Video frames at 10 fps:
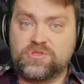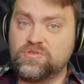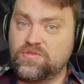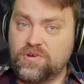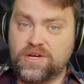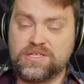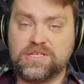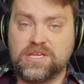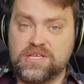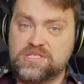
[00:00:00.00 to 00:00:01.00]
to fight
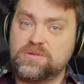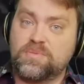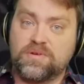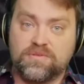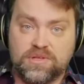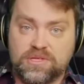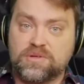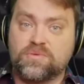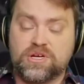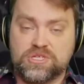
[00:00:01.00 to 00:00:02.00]
against the
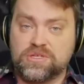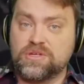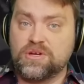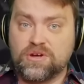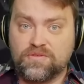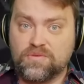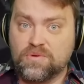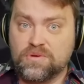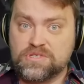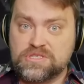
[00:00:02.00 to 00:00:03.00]
prevailing Russian air
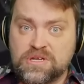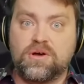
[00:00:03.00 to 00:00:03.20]
force.